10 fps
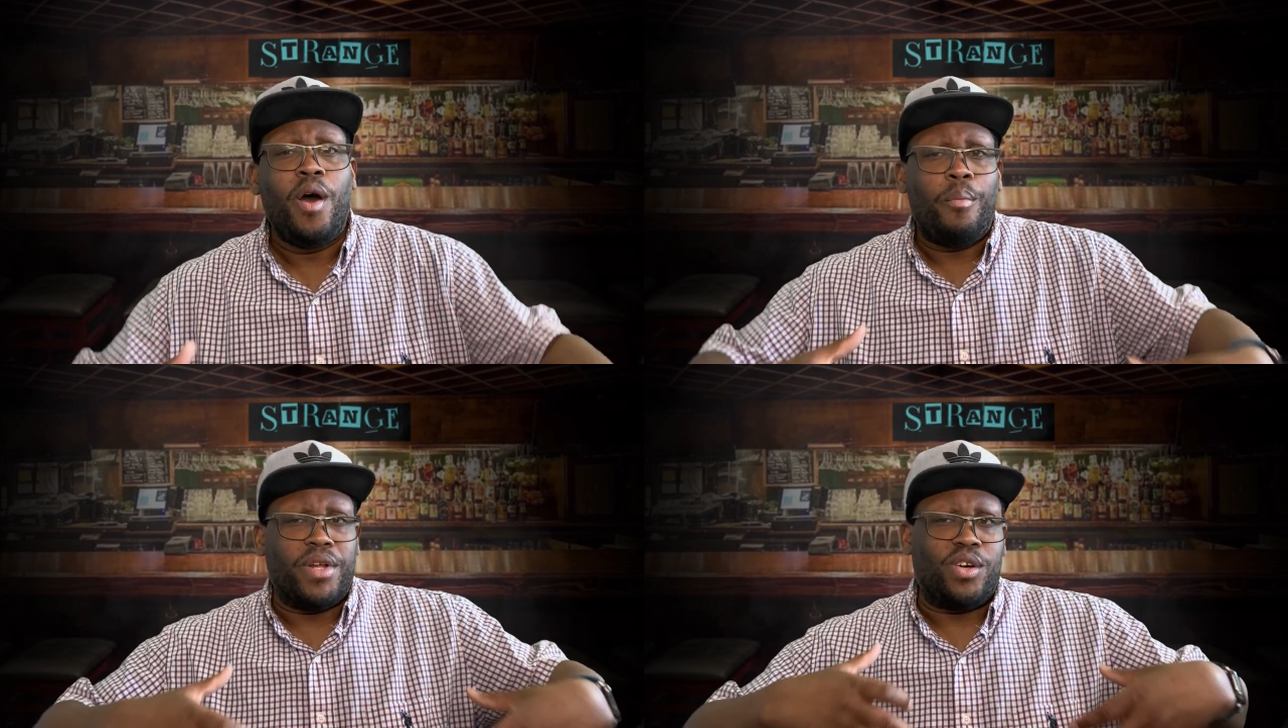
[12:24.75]

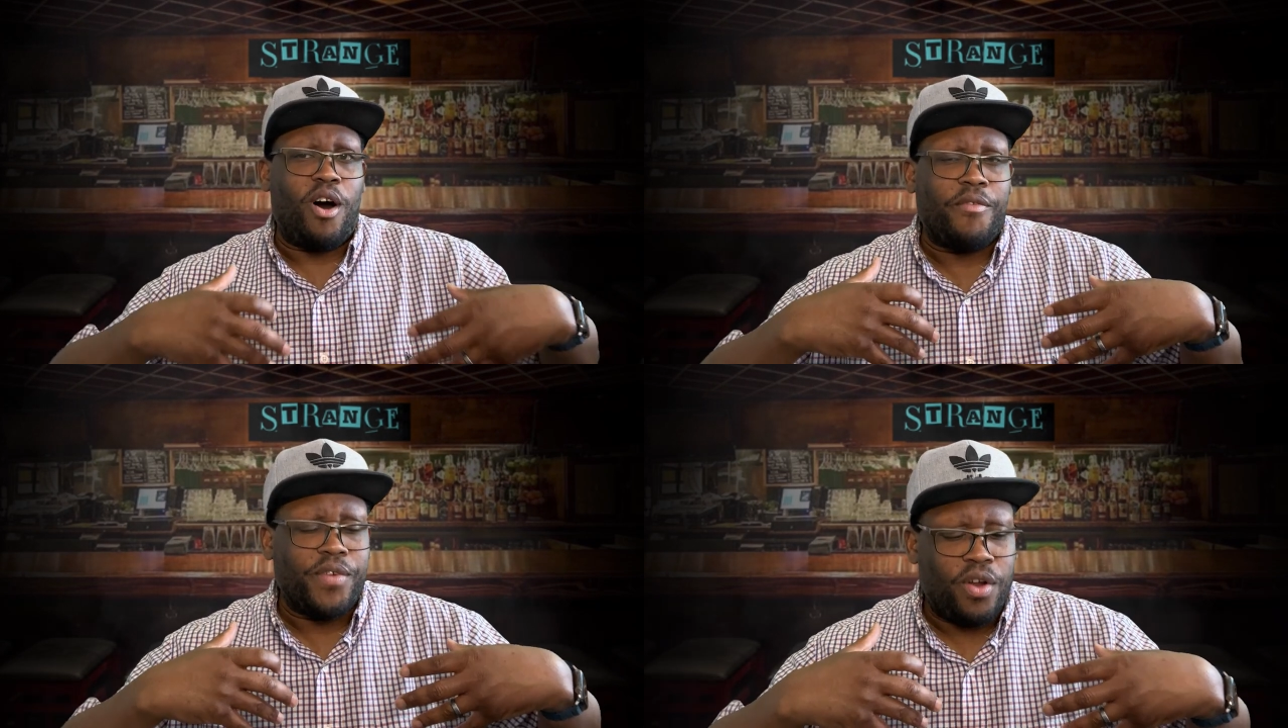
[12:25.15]
But to
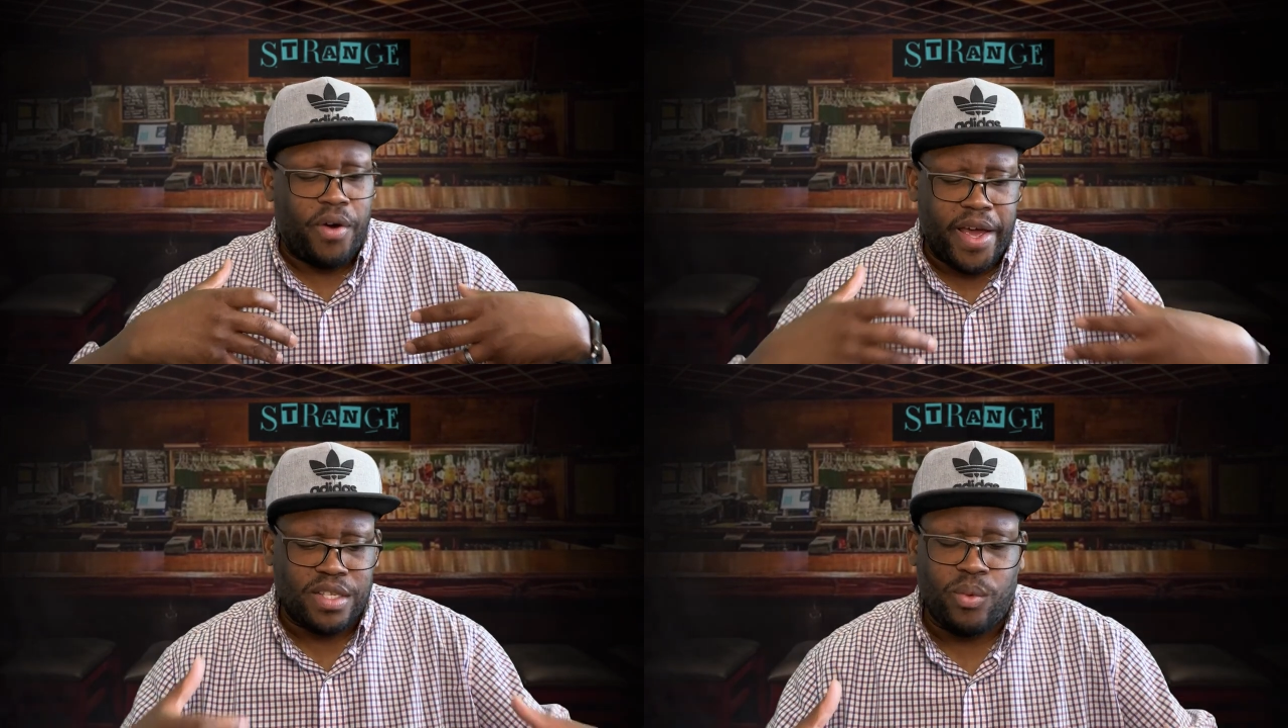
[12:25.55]
offer your
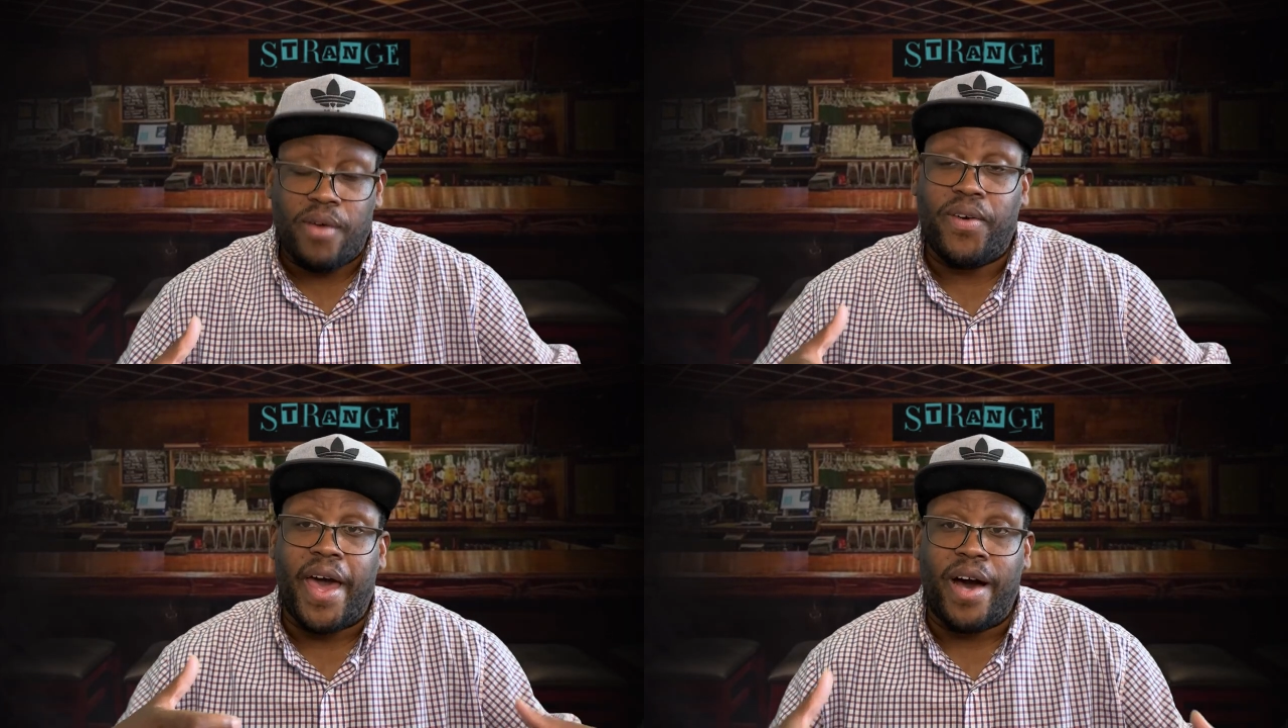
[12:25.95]

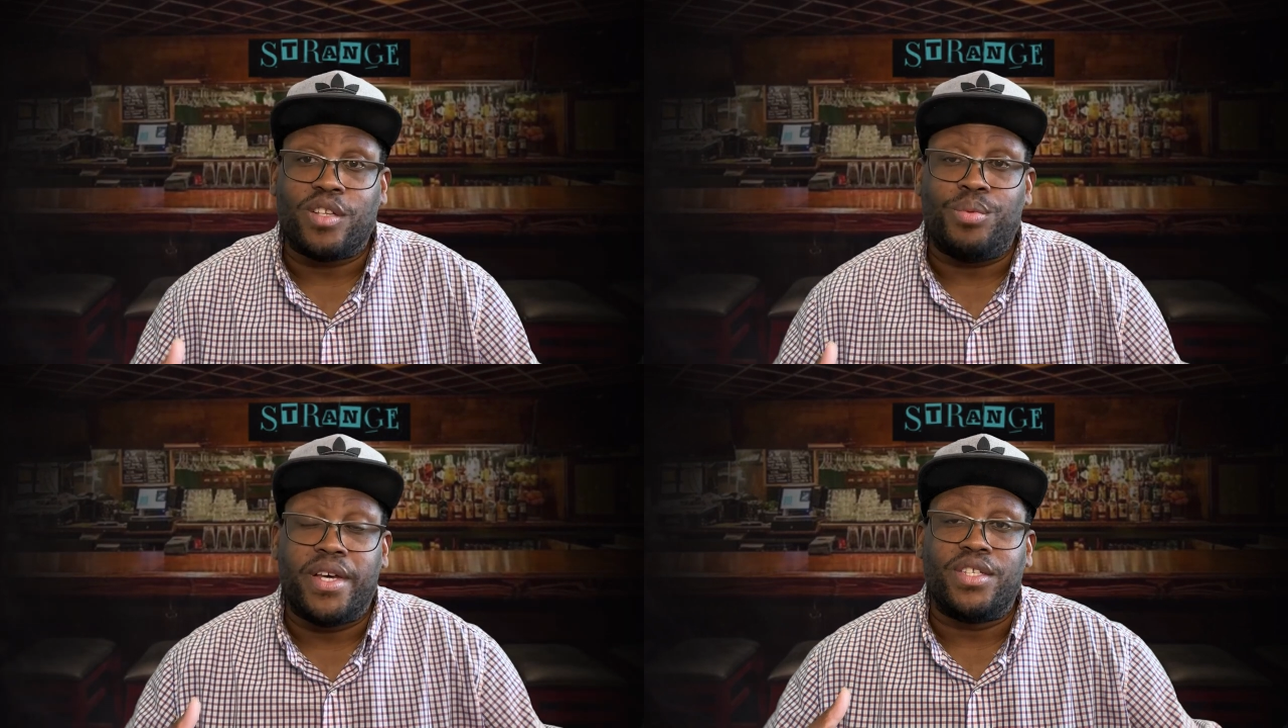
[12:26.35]
ex-wife a house
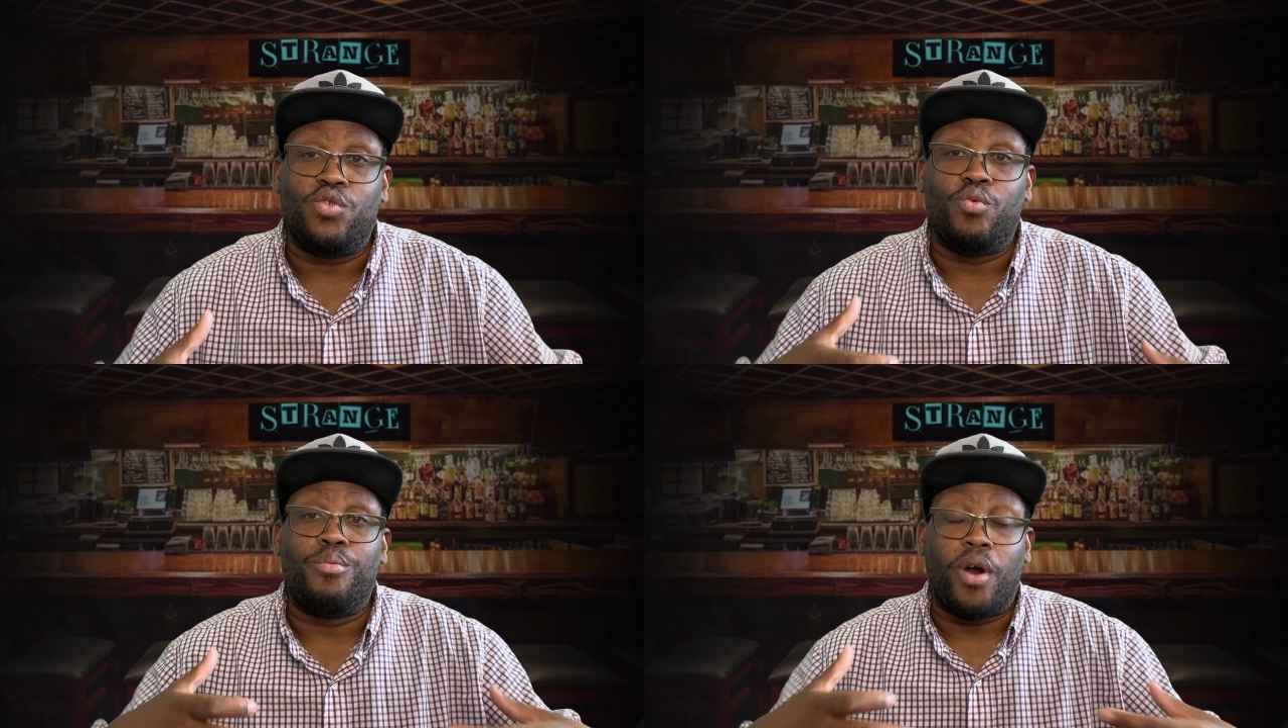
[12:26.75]
because
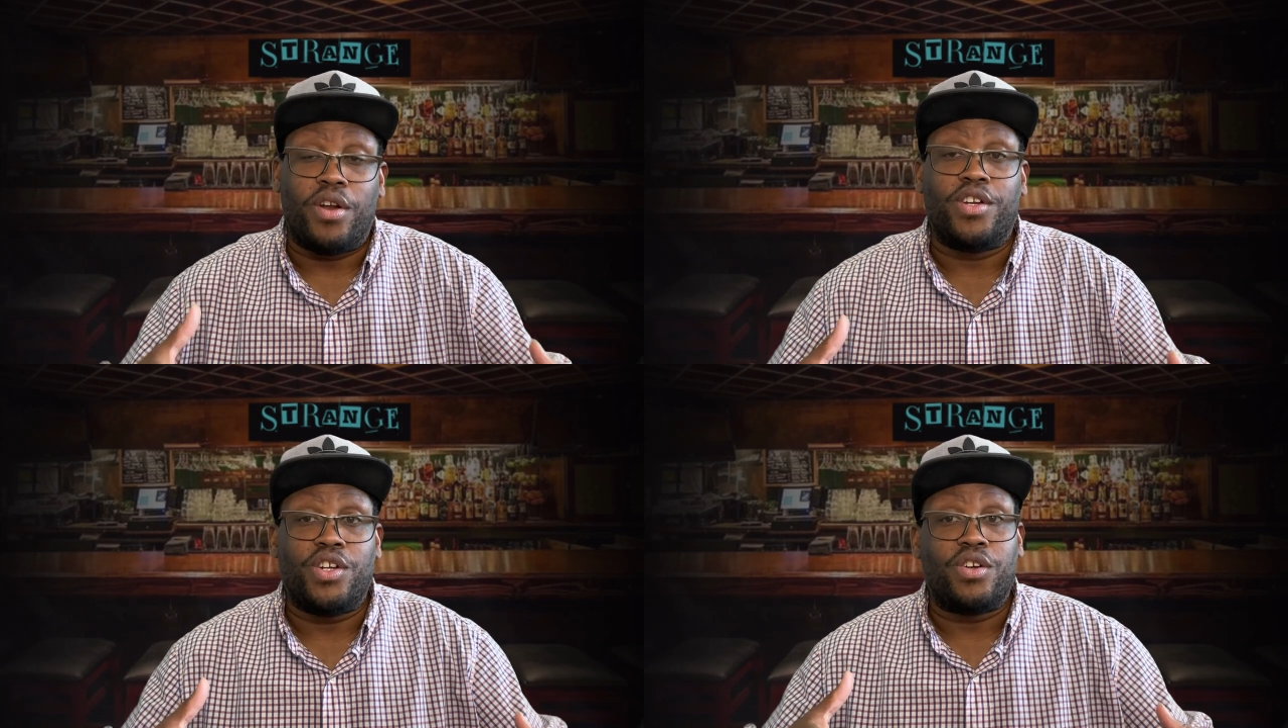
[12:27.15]
you
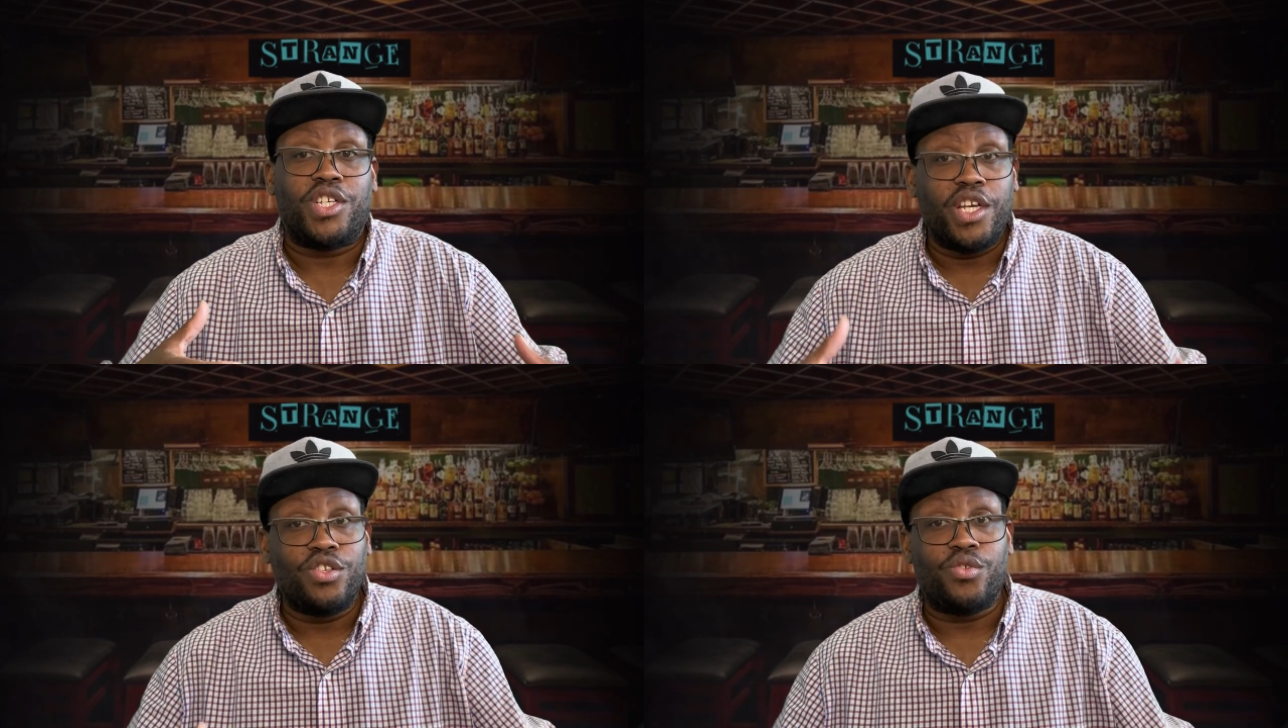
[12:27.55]
murdered your
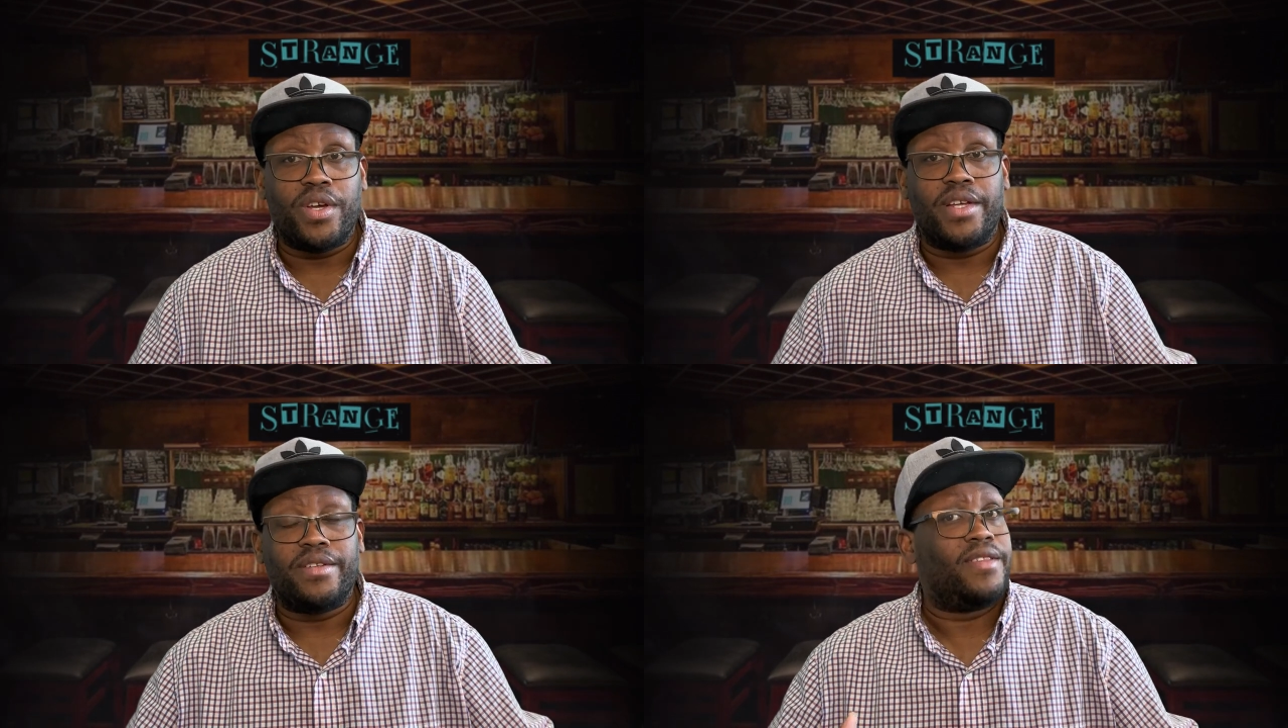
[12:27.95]
children,